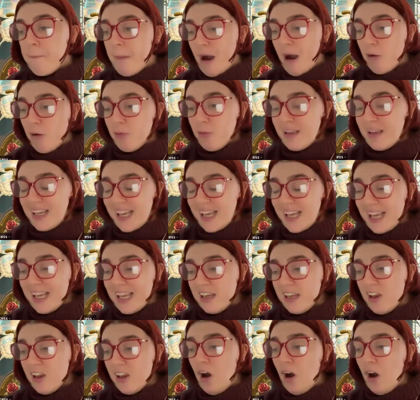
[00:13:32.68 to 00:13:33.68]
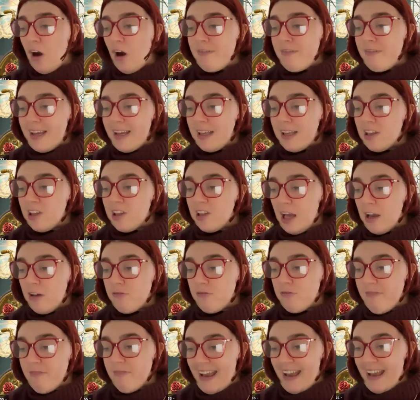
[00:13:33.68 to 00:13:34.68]
Most historians
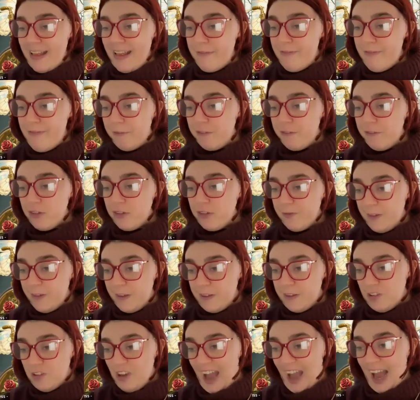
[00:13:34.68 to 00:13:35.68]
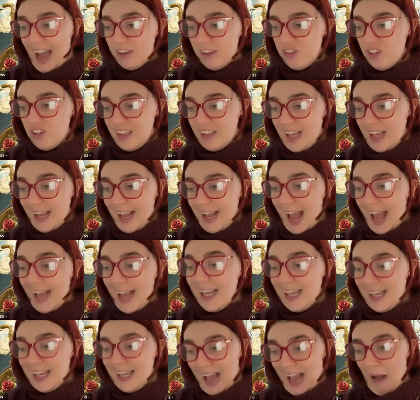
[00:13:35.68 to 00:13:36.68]
agree that the charges
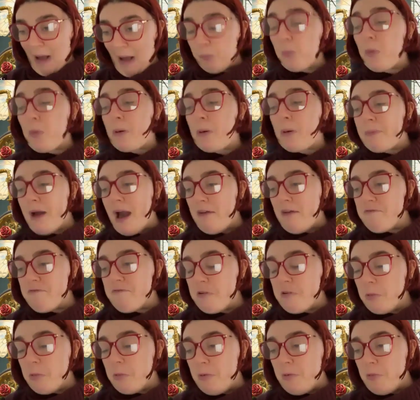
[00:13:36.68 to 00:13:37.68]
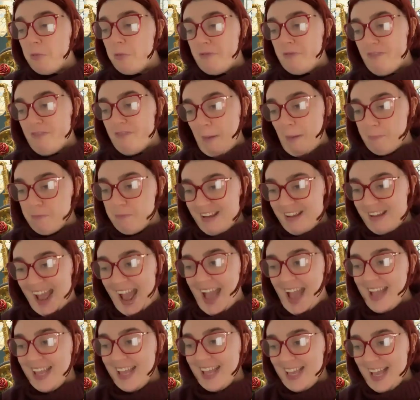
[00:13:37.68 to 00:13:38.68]
against Anne were
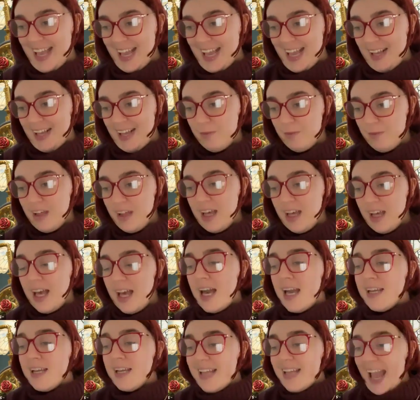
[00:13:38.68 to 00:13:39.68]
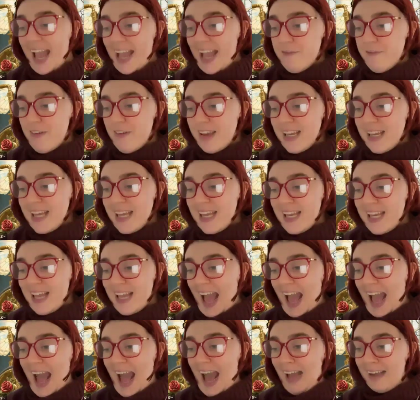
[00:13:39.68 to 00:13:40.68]
fabricated. David
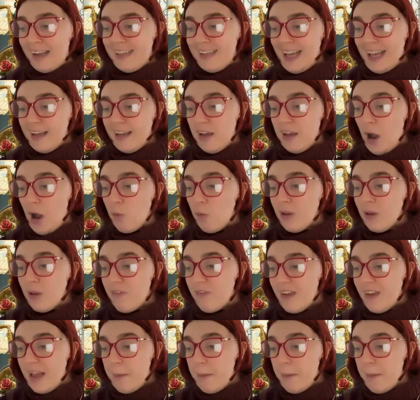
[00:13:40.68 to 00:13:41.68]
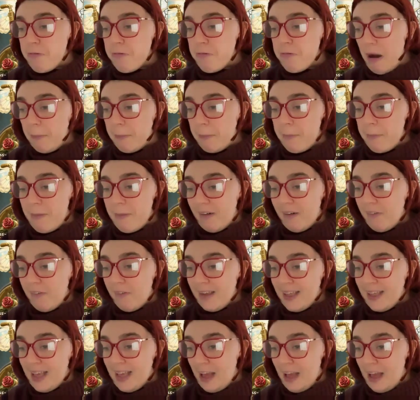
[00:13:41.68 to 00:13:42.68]
Starkey notes the
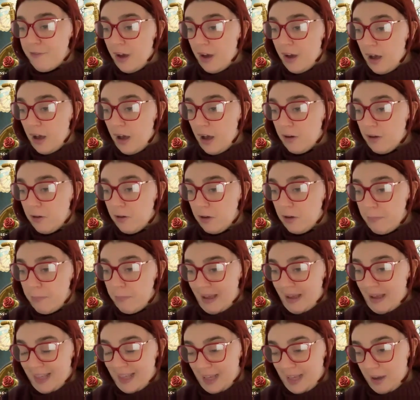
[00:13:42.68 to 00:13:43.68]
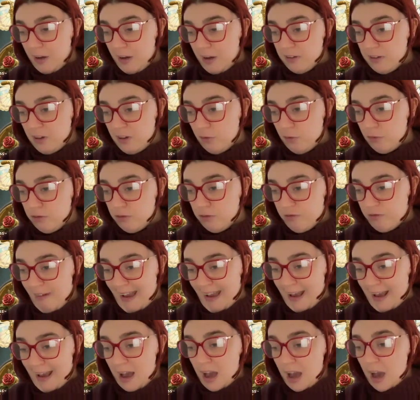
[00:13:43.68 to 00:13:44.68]
improbability of her committing
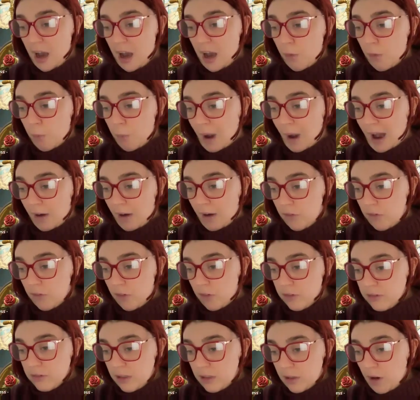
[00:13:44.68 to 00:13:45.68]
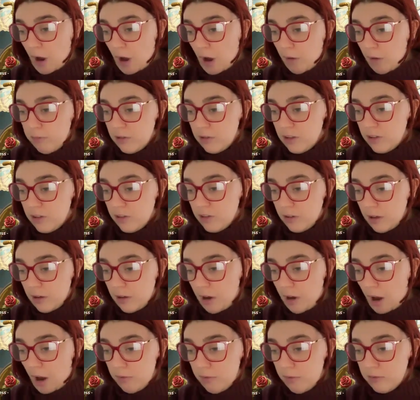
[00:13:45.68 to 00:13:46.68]
adultery while under
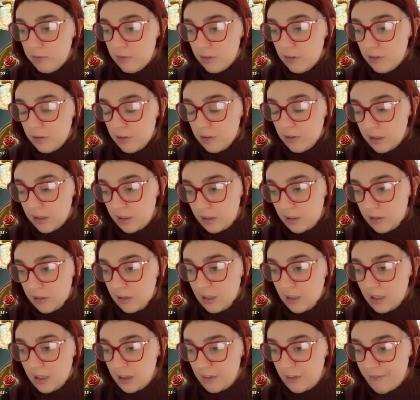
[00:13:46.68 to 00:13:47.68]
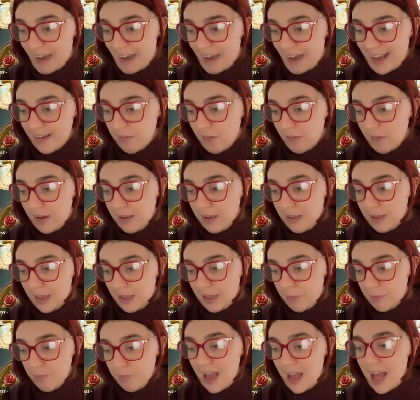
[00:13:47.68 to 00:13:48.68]
constant
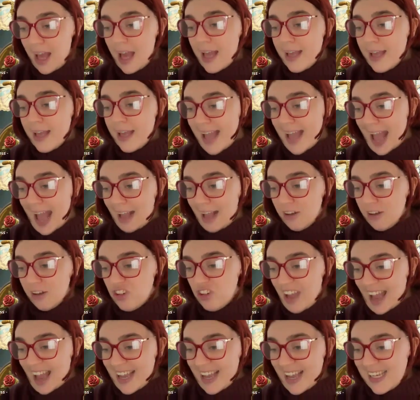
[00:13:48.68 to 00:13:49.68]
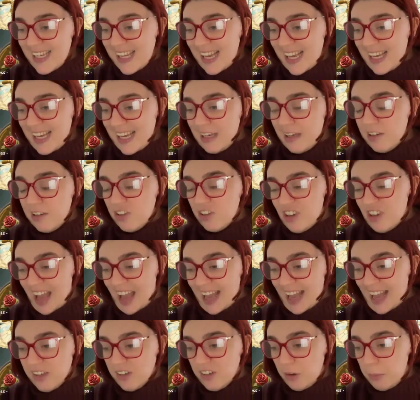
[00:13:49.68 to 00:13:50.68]
surveillance. Yet
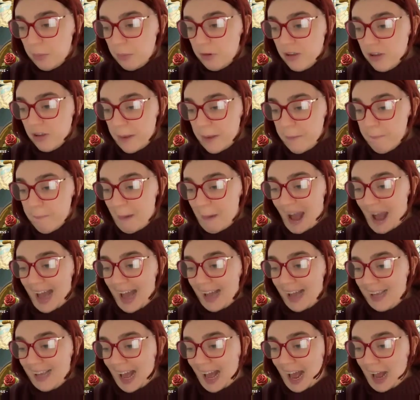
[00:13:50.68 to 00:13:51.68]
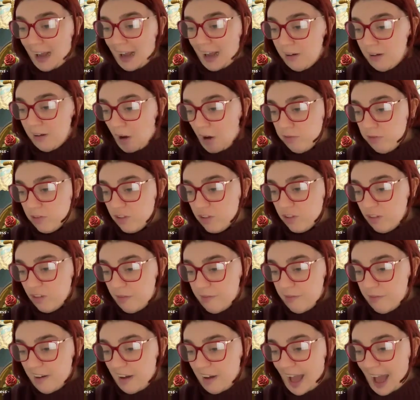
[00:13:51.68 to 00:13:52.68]
J.W. Barnard
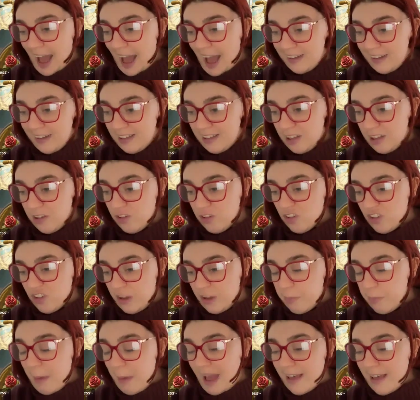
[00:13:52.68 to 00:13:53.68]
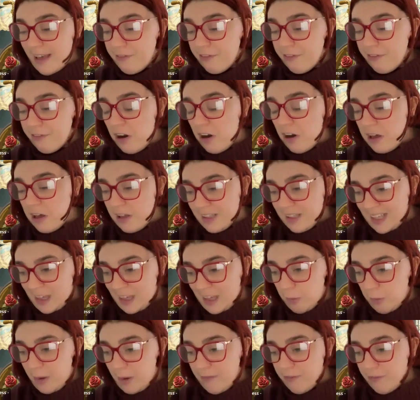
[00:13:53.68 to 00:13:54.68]
controversially argues she may have
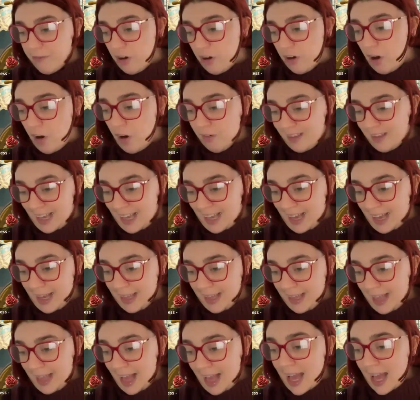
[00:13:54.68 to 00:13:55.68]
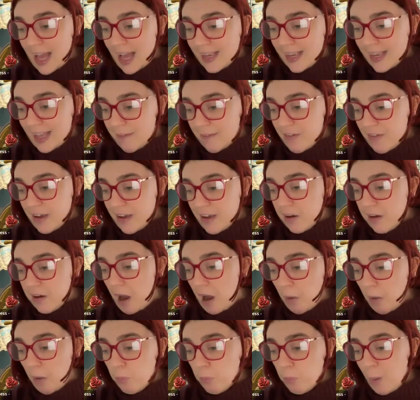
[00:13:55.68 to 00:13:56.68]
flirted with courtiers, giving
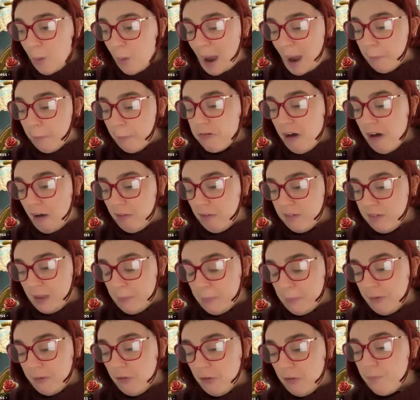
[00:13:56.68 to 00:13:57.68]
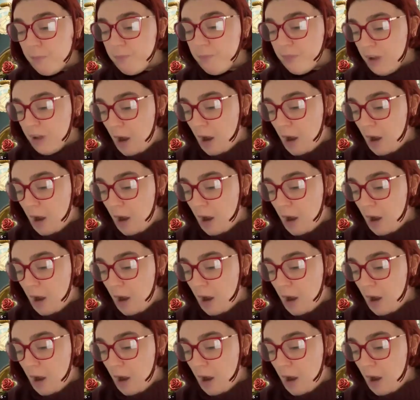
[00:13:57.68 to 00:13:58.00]
Cromwell plausible